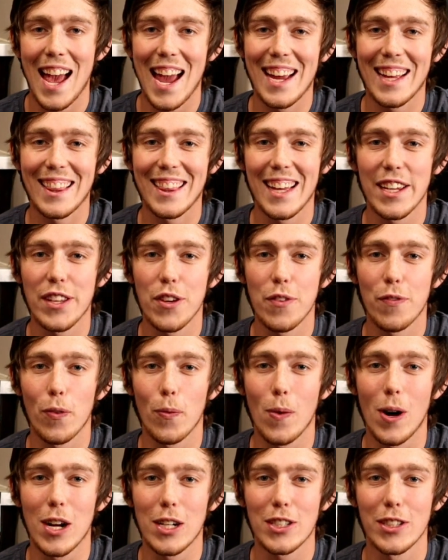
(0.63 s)
Hey, thank you
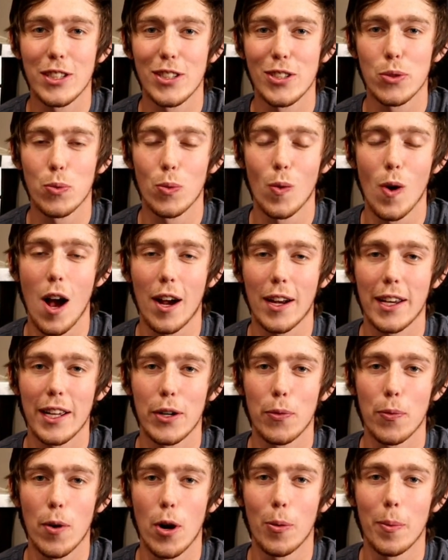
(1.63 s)
for watching this
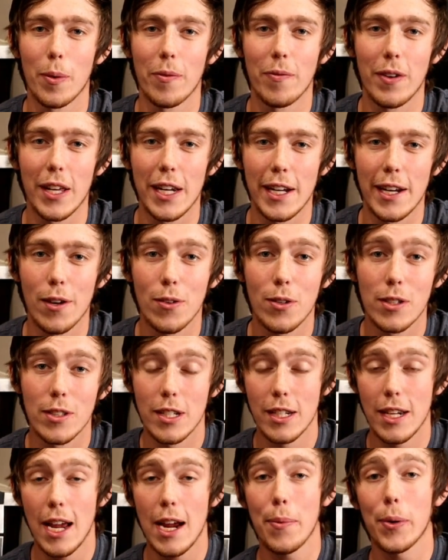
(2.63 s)
Rockin' and Roamin' video.
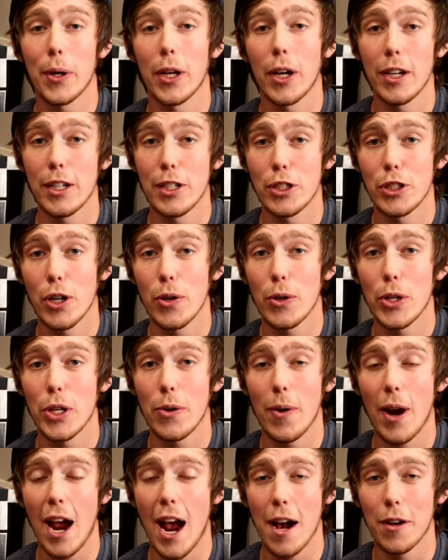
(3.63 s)
Today we're going to show
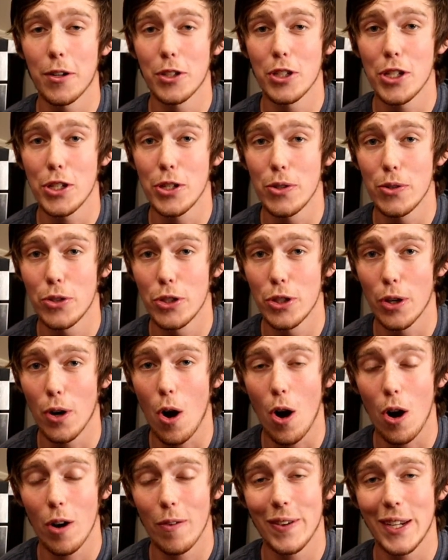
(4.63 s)
you how to use your
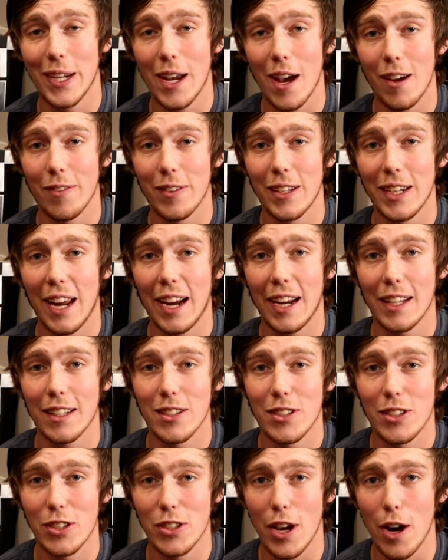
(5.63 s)
RV oven
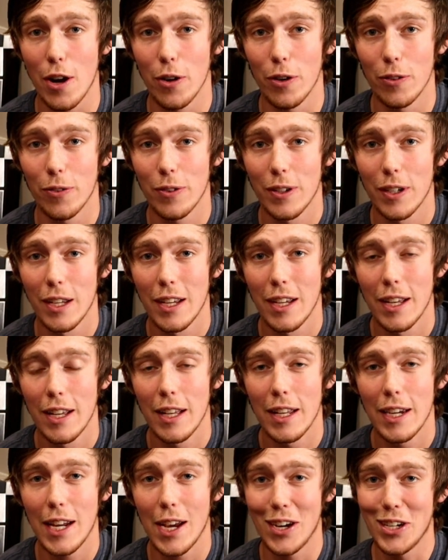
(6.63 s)
and stove.
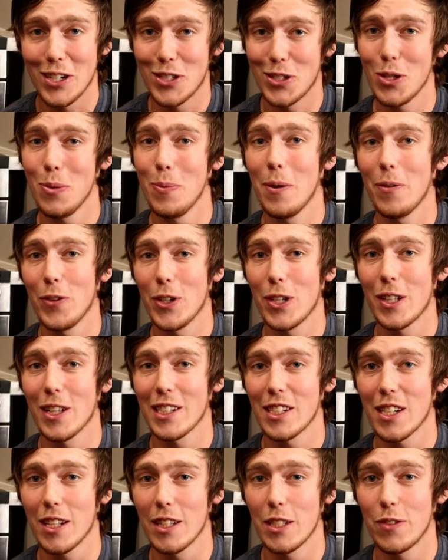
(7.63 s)
Now I assume if you
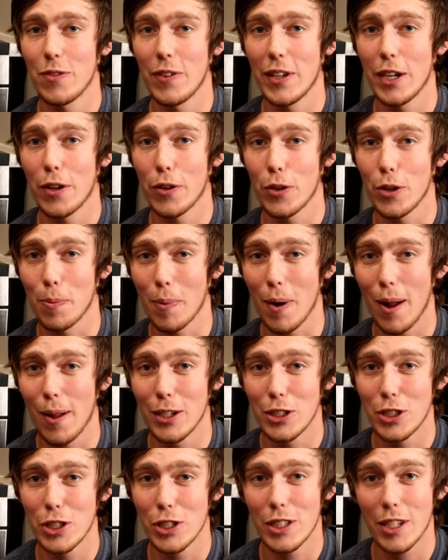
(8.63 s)
clicked on this video you
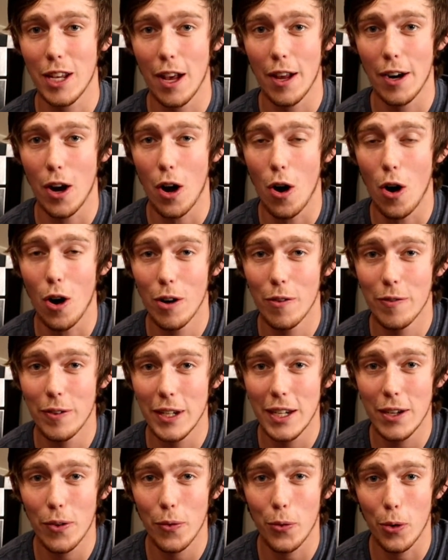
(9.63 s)
probably just got an
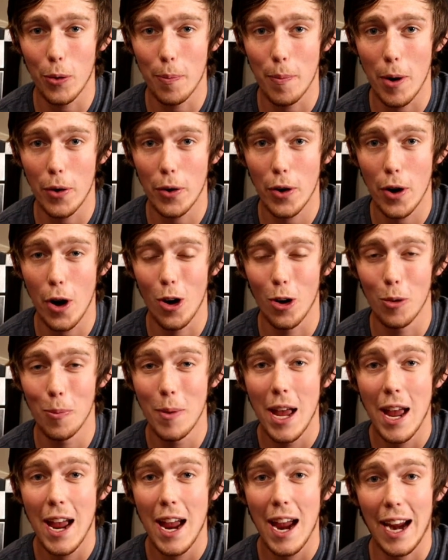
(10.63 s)
RV or a
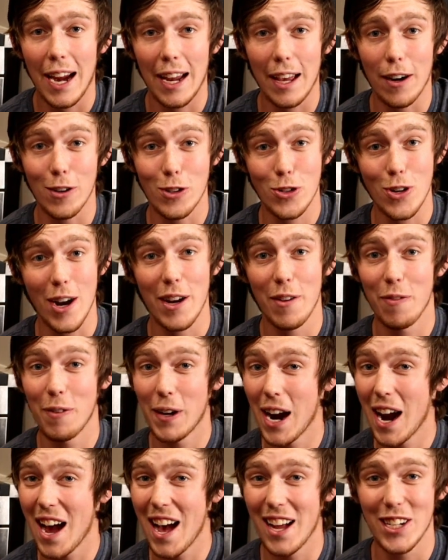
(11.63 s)
motorhome and are trying to
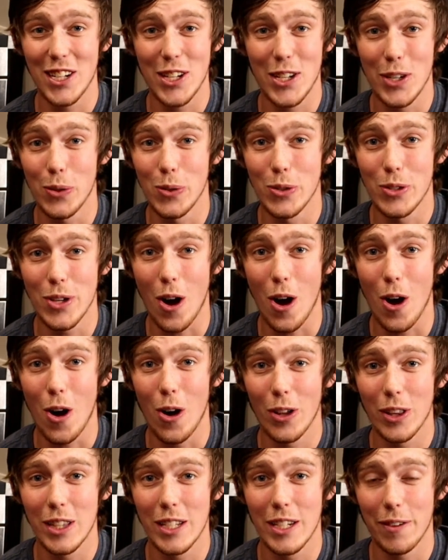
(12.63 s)
figure out how to use
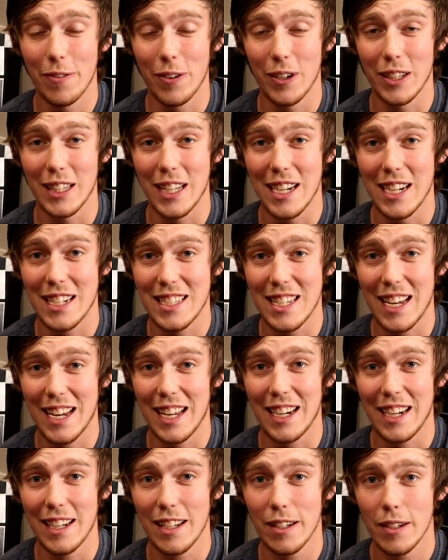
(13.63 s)
all the different things
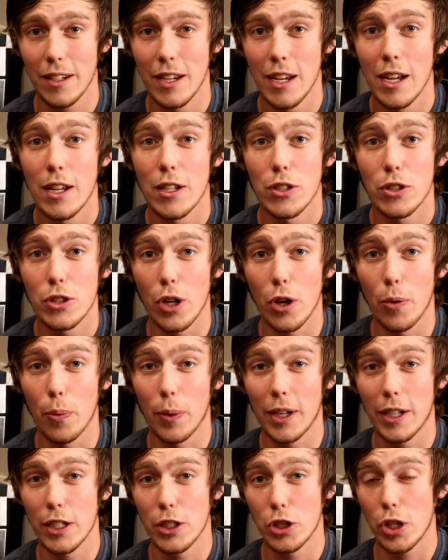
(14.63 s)
in it. So
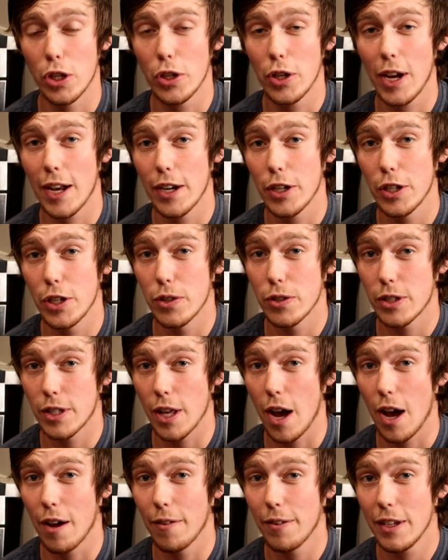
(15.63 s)
we're going to show you how to use
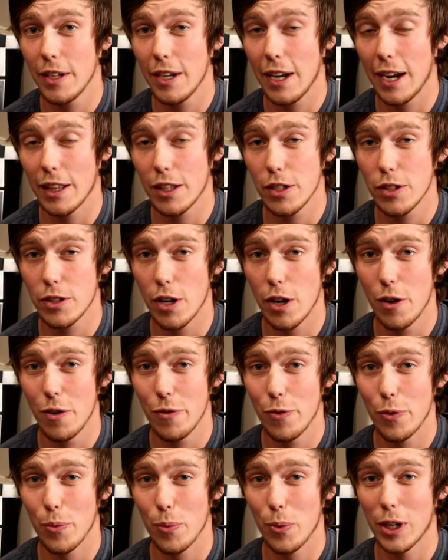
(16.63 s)
the oven and the
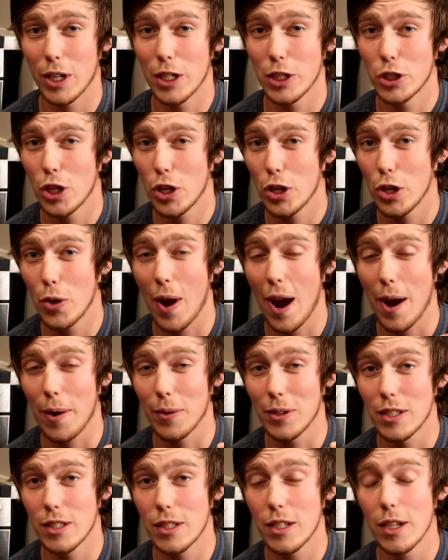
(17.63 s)
stove. We're going to show you
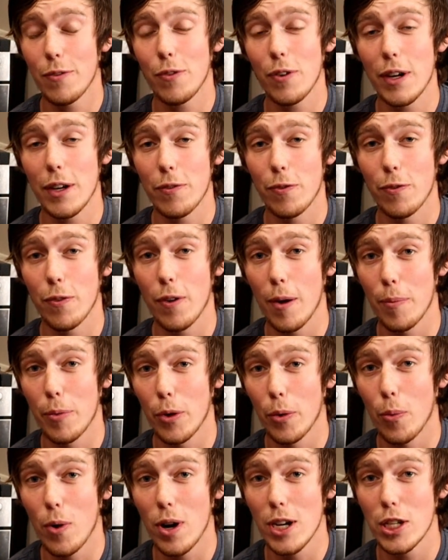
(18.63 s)
how it's different from
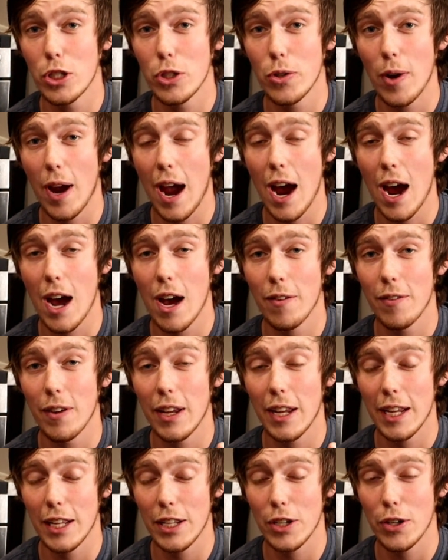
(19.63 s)
the ones you
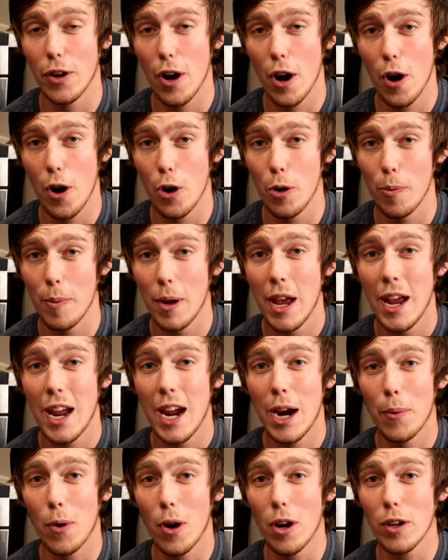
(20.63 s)
have in your home,
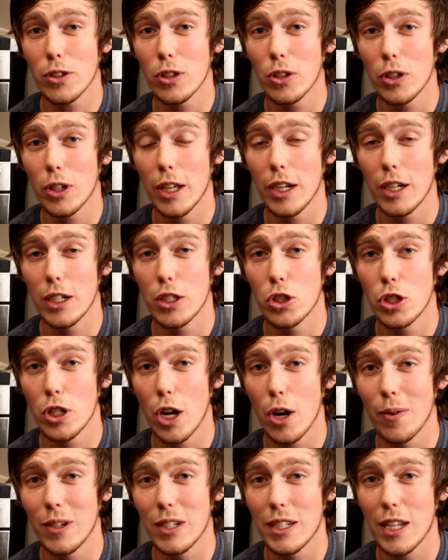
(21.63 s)
and we're also going to
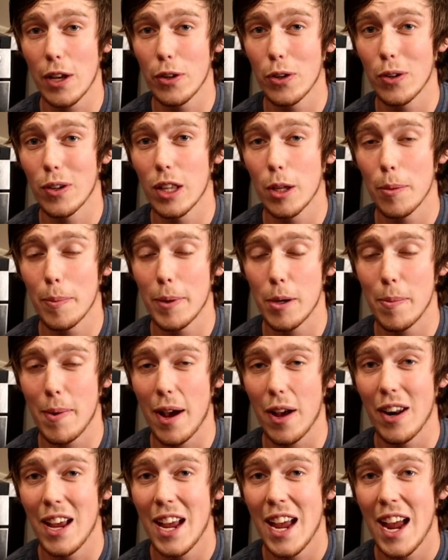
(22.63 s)
show and tell you a little bit
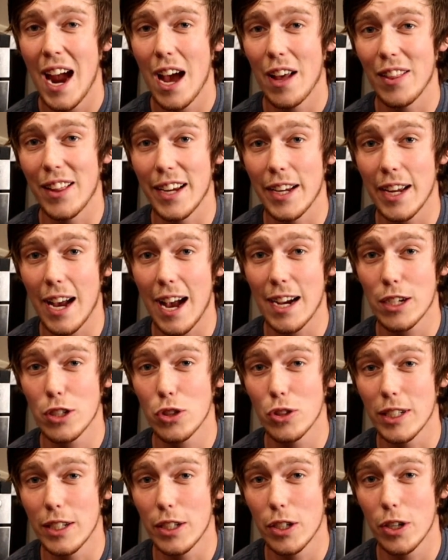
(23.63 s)
about how they
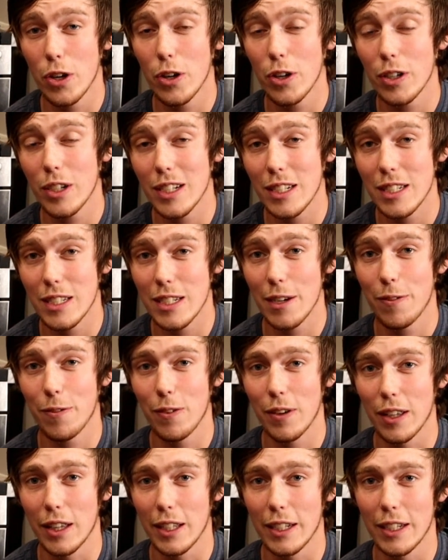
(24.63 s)
actually cook
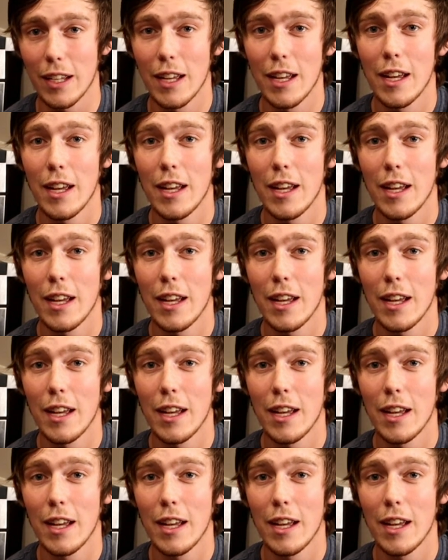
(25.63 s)
differently.